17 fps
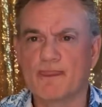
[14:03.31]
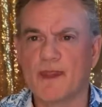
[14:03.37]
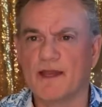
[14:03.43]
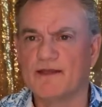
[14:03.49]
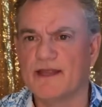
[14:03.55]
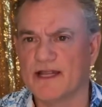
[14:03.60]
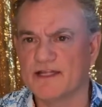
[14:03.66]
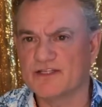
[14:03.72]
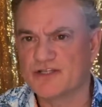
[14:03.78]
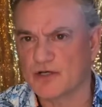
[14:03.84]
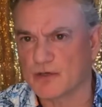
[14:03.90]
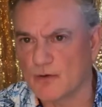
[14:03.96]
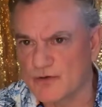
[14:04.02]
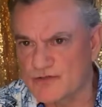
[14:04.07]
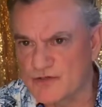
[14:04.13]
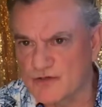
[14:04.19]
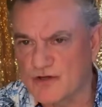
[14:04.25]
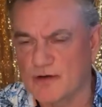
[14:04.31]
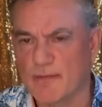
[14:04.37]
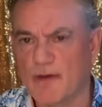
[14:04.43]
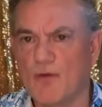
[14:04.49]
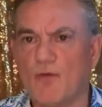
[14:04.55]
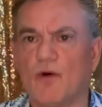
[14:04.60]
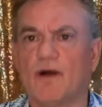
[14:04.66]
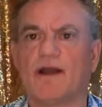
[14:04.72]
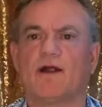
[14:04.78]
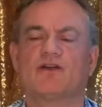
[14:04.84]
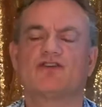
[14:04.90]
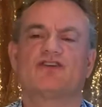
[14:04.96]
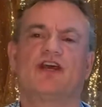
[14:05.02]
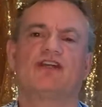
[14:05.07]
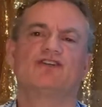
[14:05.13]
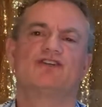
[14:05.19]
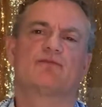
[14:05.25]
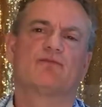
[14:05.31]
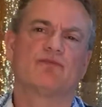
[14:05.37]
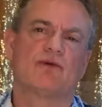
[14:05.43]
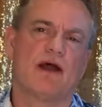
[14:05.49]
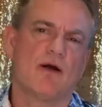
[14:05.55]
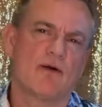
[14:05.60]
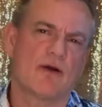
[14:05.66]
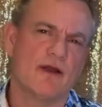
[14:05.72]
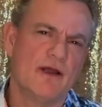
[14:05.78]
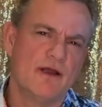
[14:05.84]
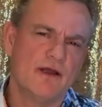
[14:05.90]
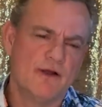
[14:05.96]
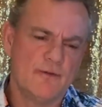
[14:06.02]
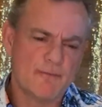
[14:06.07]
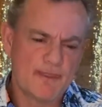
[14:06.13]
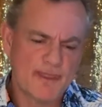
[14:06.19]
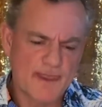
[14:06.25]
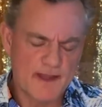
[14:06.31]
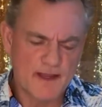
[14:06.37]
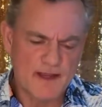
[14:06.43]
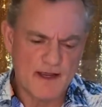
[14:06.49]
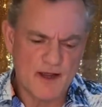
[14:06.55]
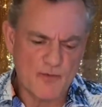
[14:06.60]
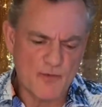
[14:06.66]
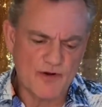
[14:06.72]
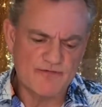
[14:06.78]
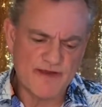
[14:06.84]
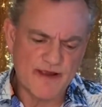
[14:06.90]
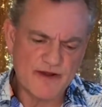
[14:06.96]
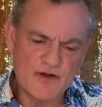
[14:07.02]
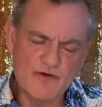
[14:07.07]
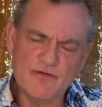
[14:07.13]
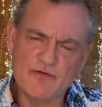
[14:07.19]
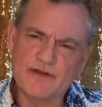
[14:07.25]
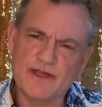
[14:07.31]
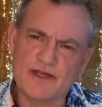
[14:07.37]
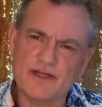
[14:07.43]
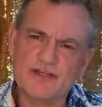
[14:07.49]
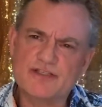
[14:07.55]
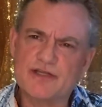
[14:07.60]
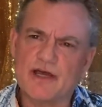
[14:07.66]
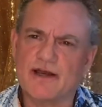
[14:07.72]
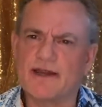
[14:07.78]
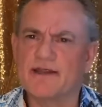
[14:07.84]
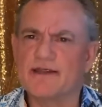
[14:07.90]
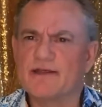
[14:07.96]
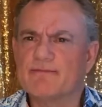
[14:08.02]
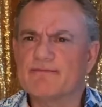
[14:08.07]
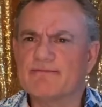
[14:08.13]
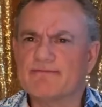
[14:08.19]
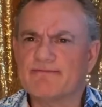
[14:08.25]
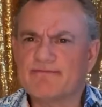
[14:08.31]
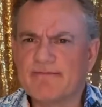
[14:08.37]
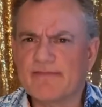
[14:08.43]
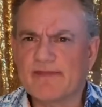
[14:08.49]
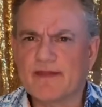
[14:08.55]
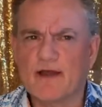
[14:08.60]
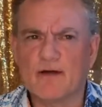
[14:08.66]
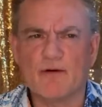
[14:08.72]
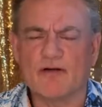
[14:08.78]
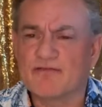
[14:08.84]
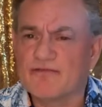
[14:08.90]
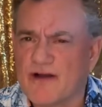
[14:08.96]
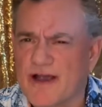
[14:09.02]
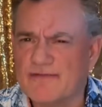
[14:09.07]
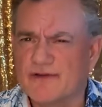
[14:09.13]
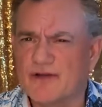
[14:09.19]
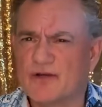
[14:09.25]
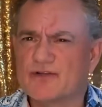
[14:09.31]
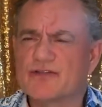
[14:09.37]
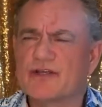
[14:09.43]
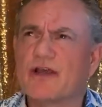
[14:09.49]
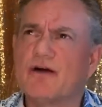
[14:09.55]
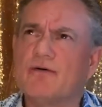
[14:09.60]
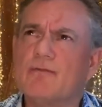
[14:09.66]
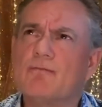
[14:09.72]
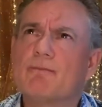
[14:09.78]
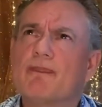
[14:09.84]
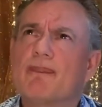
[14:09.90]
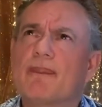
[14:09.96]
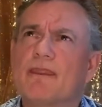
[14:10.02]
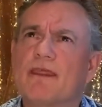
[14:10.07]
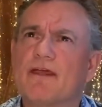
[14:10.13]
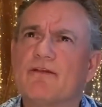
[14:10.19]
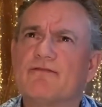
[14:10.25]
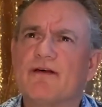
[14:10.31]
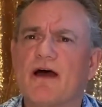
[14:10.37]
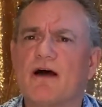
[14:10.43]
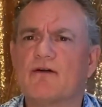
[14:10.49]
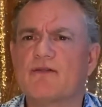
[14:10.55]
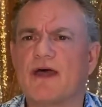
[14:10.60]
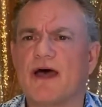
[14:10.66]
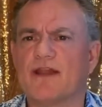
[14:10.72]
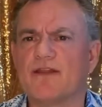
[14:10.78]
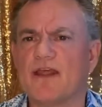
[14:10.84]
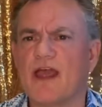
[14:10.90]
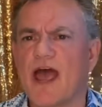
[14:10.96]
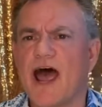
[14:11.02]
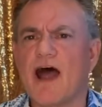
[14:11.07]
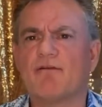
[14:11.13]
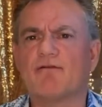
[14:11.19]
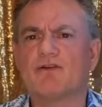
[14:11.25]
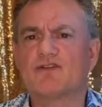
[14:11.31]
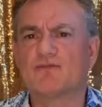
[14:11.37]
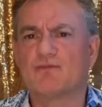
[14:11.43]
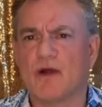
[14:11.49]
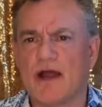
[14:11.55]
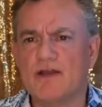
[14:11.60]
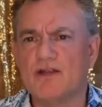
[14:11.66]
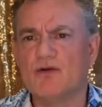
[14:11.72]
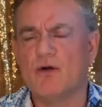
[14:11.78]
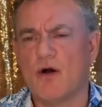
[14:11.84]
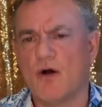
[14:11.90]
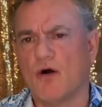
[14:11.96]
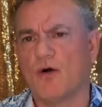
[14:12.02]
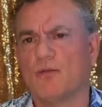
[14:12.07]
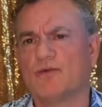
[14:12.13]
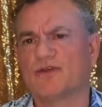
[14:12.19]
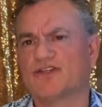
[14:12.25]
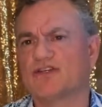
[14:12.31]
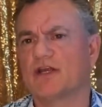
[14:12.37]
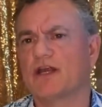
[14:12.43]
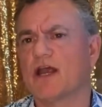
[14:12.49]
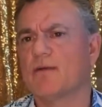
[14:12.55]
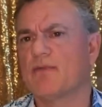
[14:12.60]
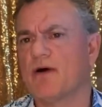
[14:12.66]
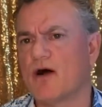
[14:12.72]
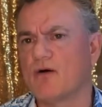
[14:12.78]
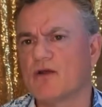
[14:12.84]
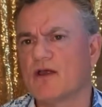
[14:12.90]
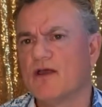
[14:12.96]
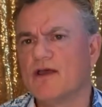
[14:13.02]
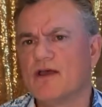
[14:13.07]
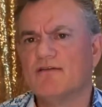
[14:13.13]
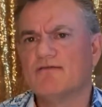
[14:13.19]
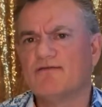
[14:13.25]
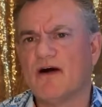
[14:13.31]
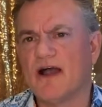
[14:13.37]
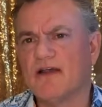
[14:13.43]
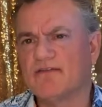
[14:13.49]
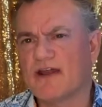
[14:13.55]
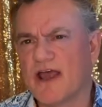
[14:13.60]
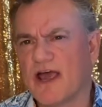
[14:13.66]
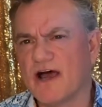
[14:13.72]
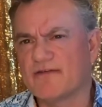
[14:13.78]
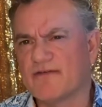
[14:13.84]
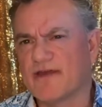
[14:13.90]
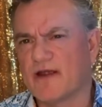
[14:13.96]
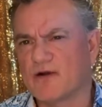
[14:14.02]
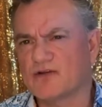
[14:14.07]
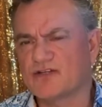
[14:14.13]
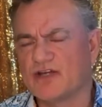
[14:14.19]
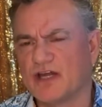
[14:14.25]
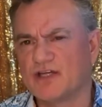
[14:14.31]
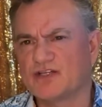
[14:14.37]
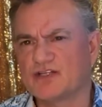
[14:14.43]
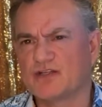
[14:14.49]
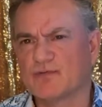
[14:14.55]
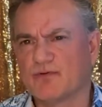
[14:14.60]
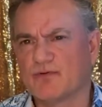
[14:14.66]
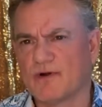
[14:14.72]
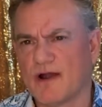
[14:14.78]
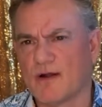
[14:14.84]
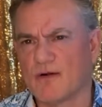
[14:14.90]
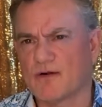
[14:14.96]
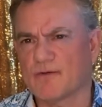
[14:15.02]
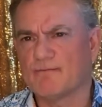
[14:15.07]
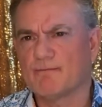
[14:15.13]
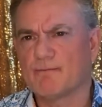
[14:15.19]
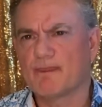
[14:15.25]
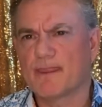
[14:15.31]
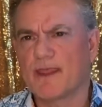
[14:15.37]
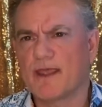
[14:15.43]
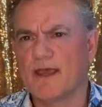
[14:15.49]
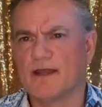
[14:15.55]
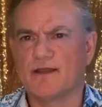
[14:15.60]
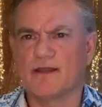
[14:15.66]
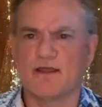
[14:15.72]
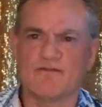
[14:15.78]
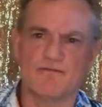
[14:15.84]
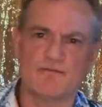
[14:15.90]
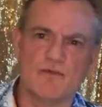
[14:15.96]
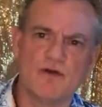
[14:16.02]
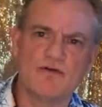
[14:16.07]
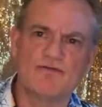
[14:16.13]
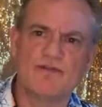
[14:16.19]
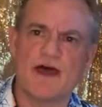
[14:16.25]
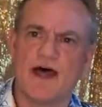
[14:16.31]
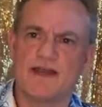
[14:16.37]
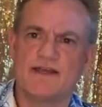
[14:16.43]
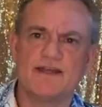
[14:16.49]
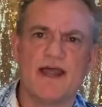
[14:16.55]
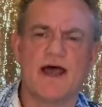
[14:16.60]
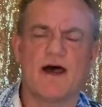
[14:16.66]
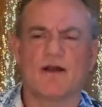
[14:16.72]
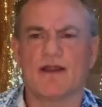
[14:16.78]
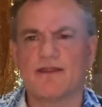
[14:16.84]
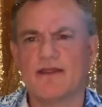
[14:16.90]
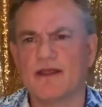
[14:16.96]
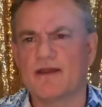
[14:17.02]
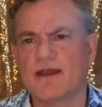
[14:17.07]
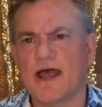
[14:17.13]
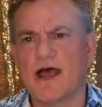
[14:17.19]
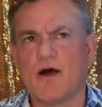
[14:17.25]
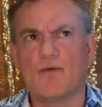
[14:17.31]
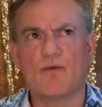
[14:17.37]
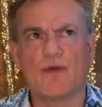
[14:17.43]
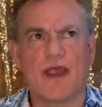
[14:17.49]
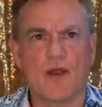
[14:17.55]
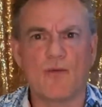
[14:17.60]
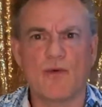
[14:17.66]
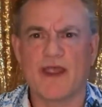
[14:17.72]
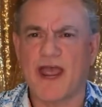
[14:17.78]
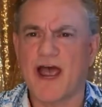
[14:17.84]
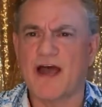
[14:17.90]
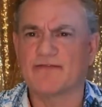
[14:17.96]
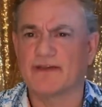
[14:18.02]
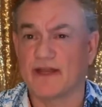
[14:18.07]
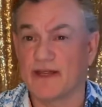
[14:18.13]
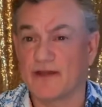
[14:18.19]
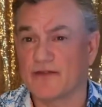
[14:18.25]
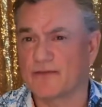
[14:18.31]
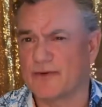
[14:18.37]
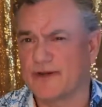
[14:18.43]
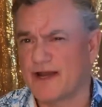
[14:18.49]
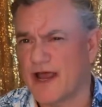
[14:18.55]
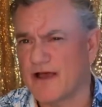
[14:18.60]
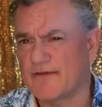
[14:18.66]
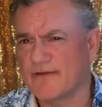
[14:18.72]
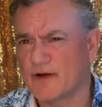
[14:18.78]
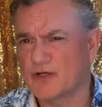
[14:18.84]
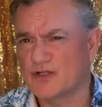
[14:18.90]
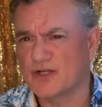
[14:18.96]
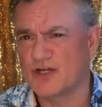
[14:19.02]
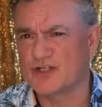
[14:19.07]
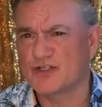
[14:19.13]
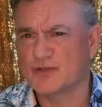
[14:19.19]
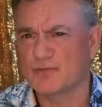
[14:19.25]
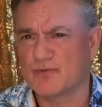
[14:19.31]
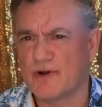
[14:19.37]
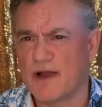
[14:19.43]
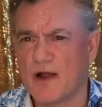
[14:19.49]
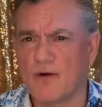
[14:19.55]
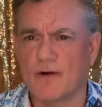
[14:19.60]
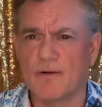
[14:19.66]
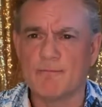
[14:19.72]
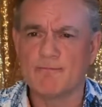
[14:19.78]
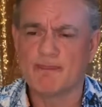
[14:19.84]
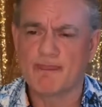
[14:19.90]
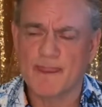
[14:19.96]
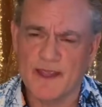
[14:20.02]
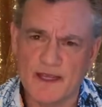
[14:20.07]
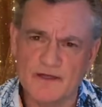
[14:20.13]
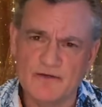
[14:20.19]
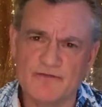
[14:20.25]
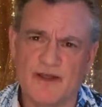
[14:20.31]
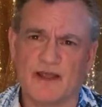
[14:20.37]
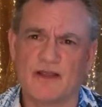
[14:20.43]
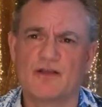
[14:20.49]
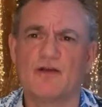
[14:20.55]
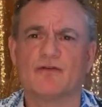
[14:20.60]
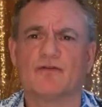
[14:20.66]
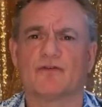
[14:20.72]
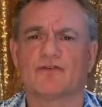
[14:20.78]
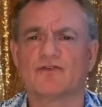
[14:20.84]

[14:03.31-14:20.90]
Net zero is going to be 1 air changes per hour. When Vancouver did a study about 5 years ago, they found that the average brand new home was sitting about 5.5 air changes per hour. And they've moved that down. I think now we have to hit 3.5 air changes per hour in Vancouver.